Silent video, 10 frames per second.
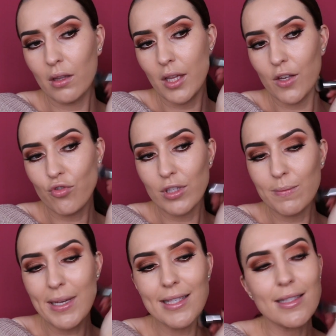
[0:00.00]
That's just
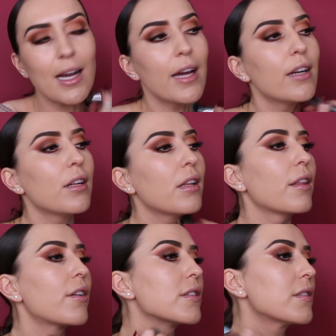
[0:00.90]
my style.
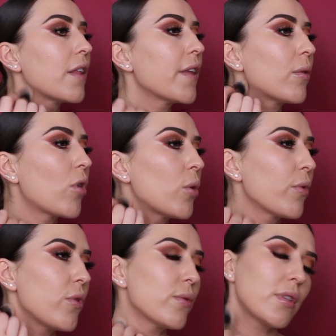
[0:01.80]
There's nothing wrong
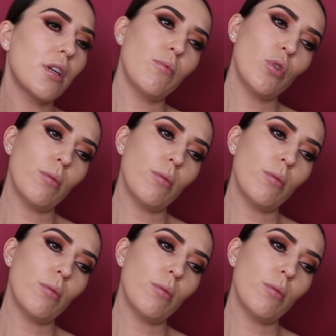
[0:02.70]
with using a beauty